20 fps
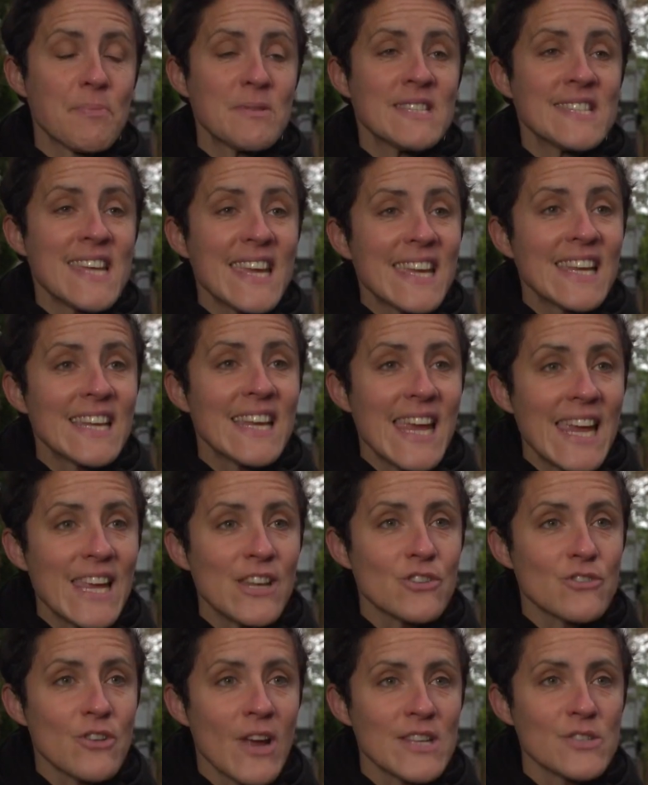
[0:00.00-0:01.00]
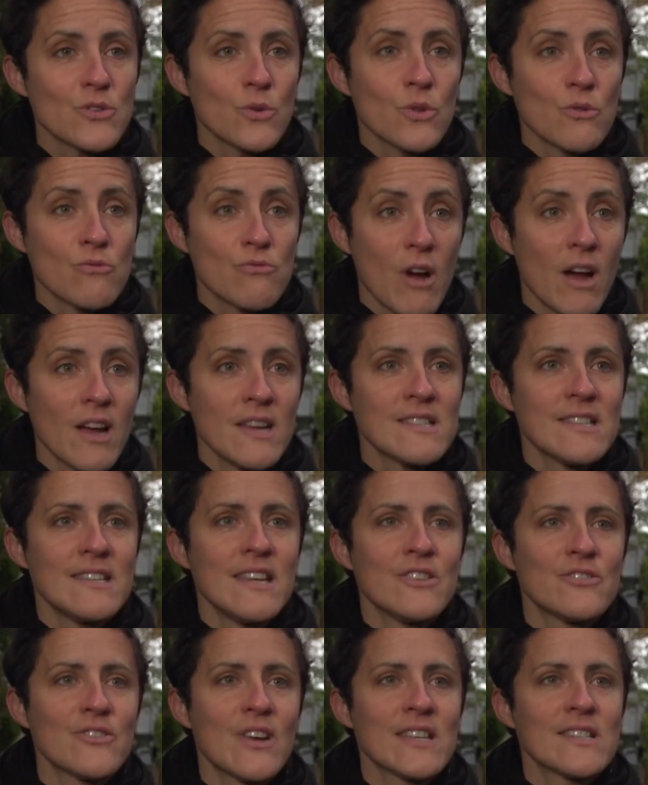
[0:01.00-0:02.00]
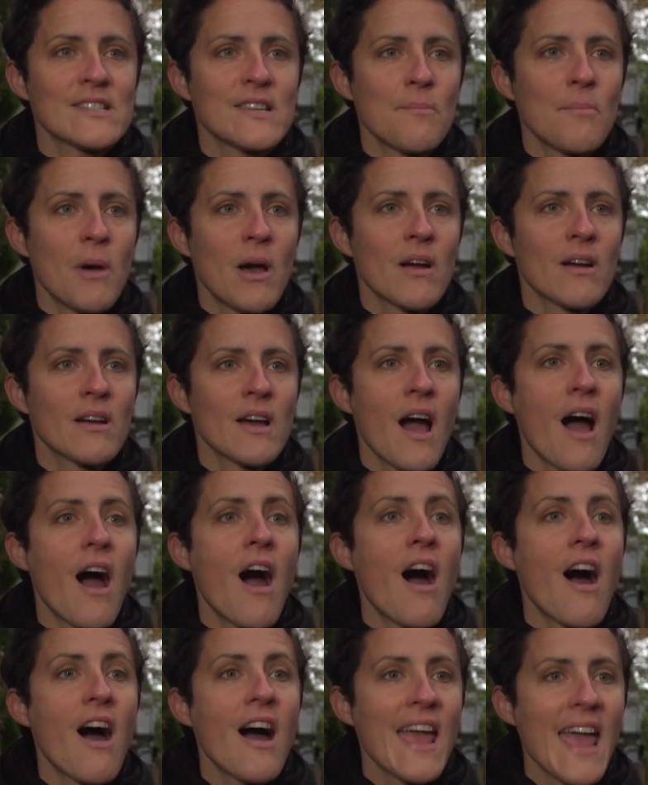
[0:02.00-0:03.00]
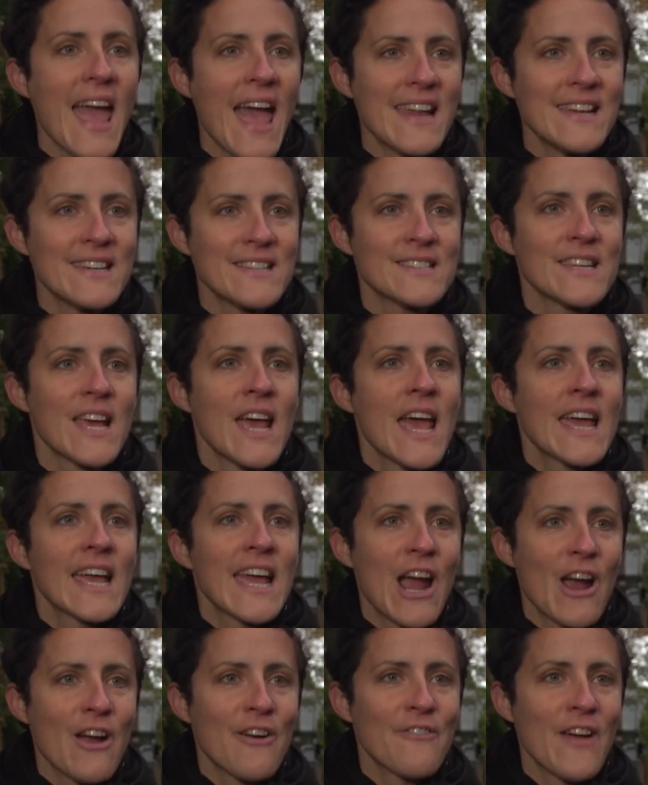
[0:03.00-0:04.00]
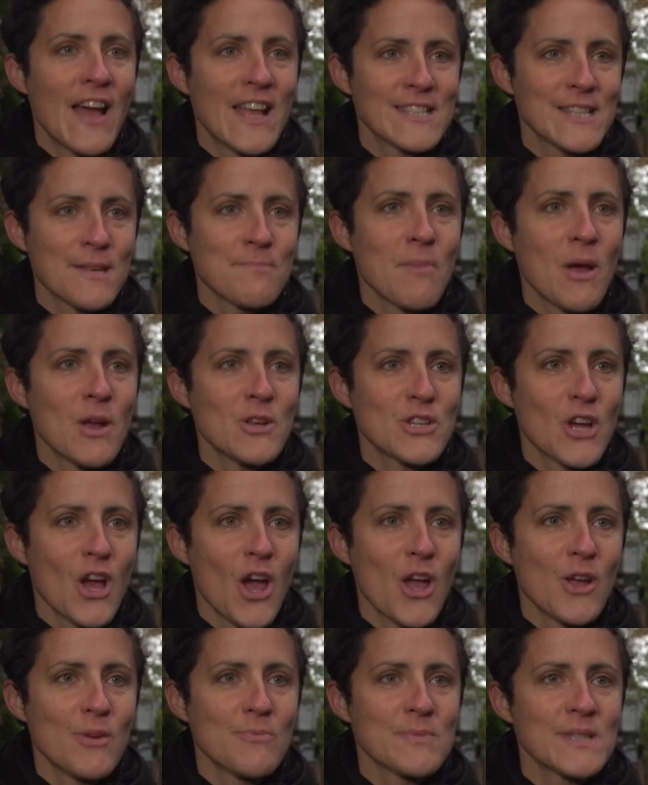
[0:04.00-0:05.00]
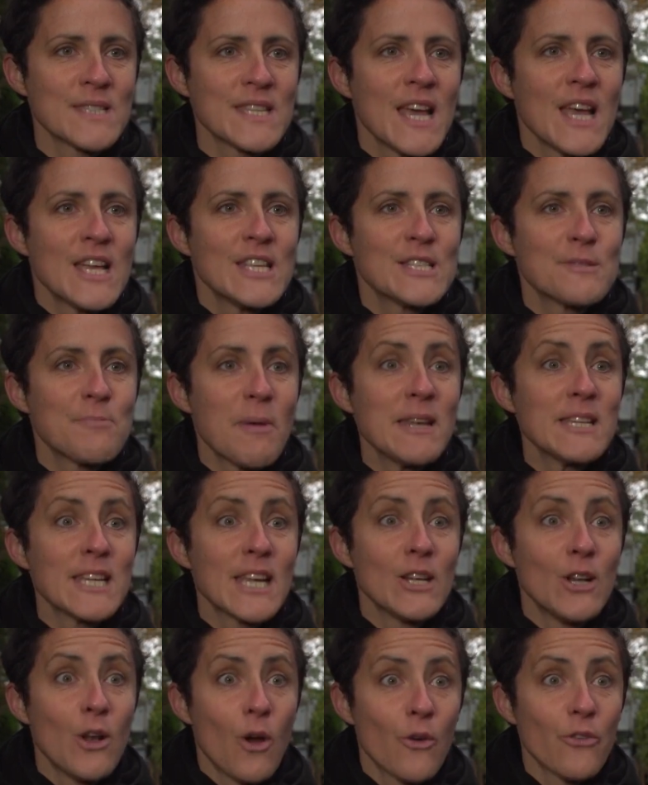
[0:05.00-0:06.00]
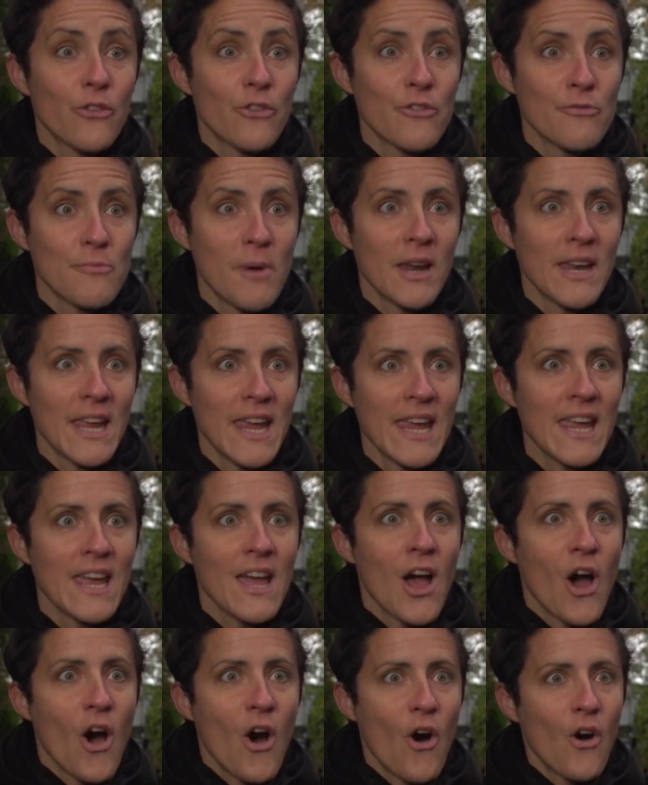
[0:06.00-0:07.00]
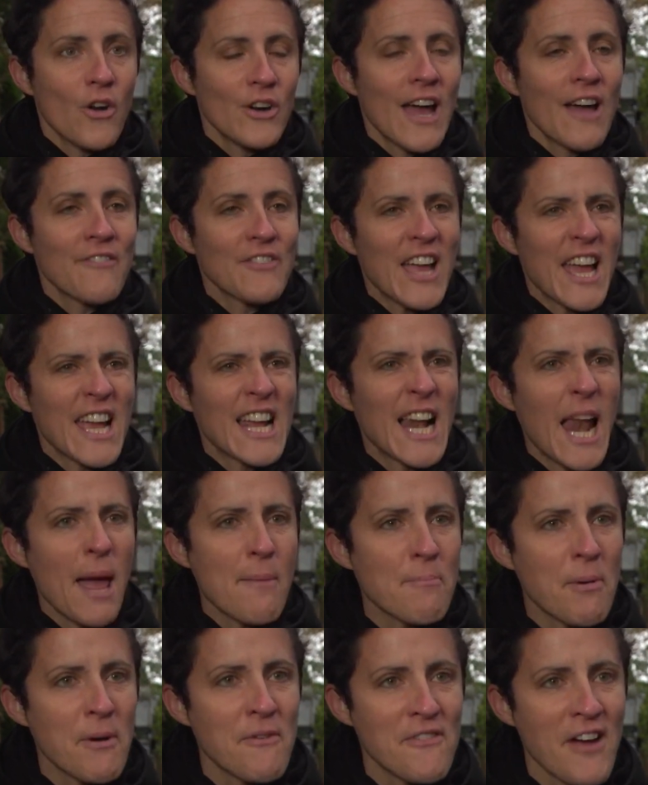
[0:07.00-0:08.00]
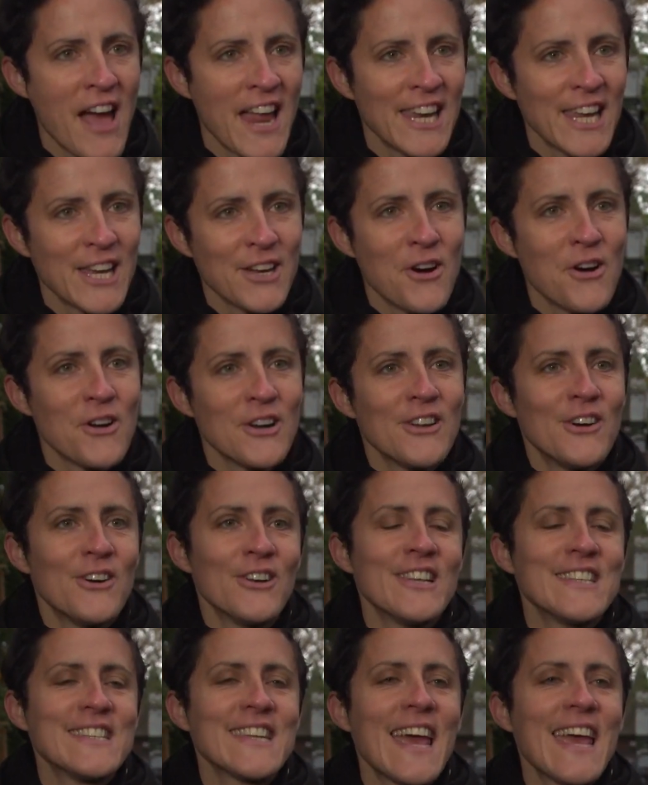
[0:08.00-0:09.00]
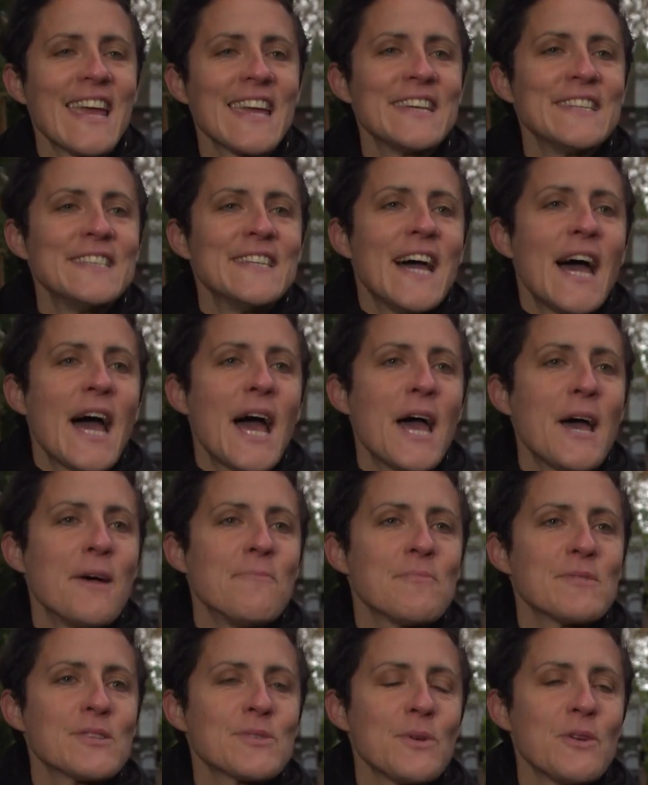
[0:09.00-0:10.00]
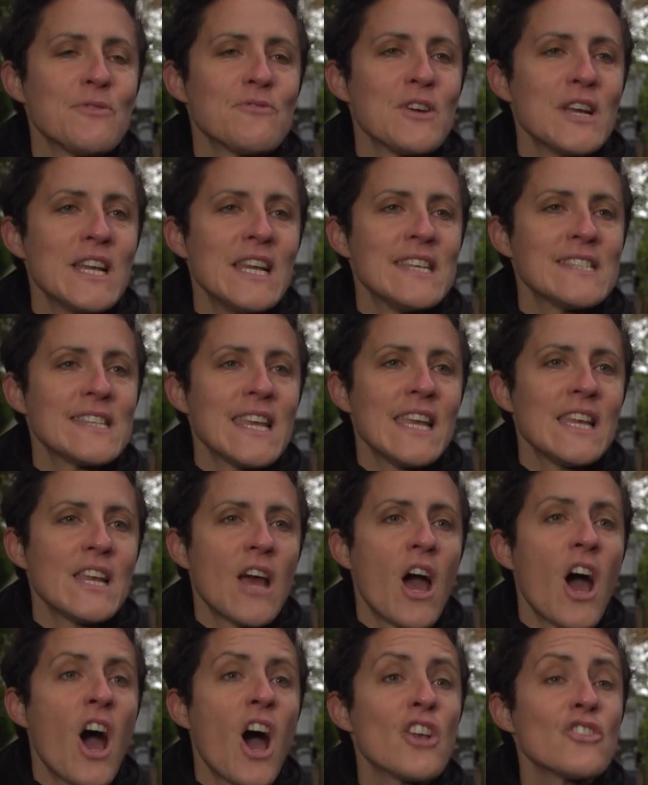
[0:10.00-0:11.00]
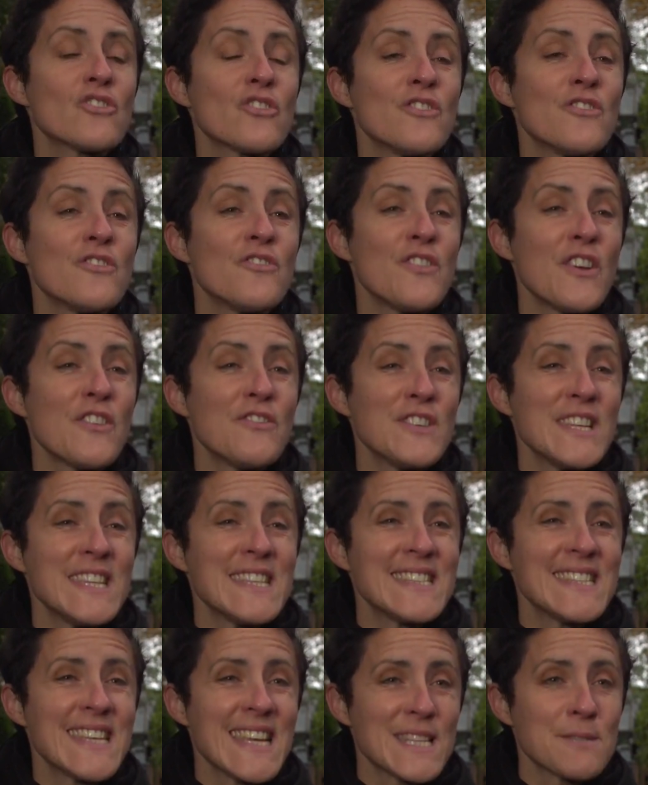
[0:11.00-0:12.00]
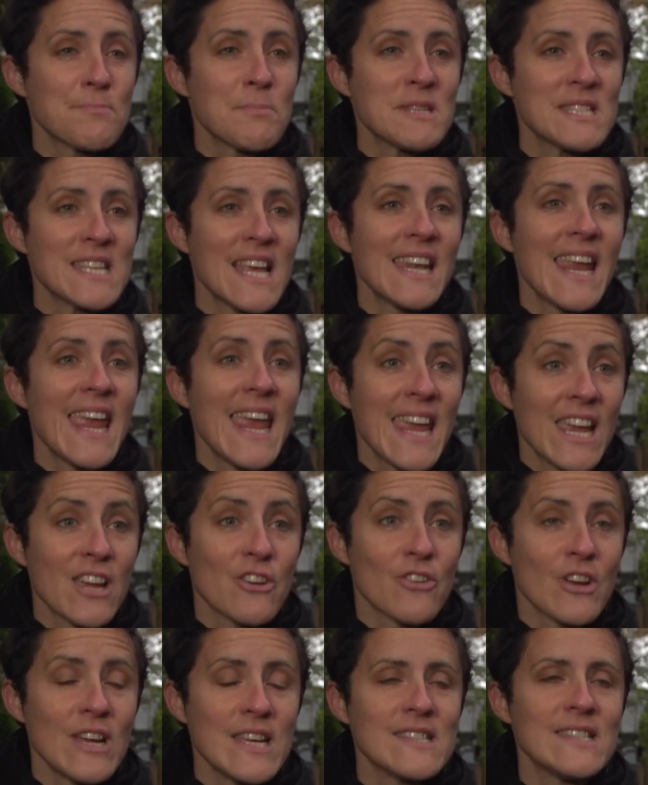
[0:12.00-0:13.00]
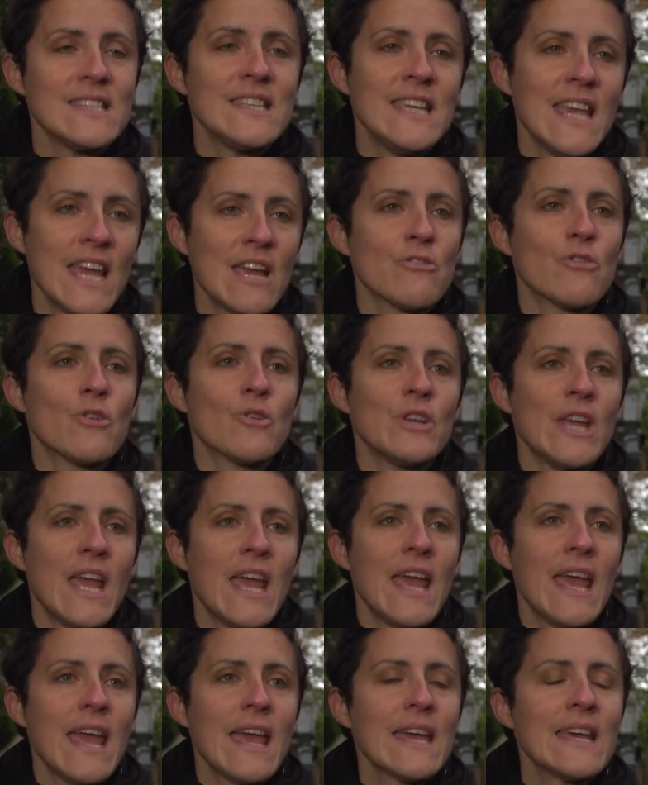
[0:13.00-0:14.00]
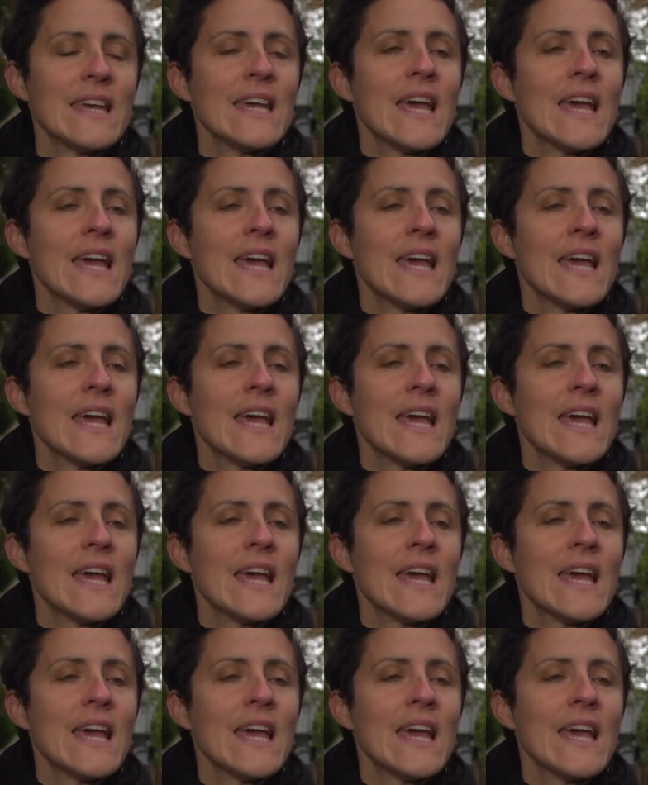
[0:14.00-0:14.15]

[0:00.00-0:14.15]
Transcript: particular interest, or the rise in interest, among high-end caravans and motorhomes, and spending lots of money on having a glamper vanning holiday. So we've really seen a 156% increase year on year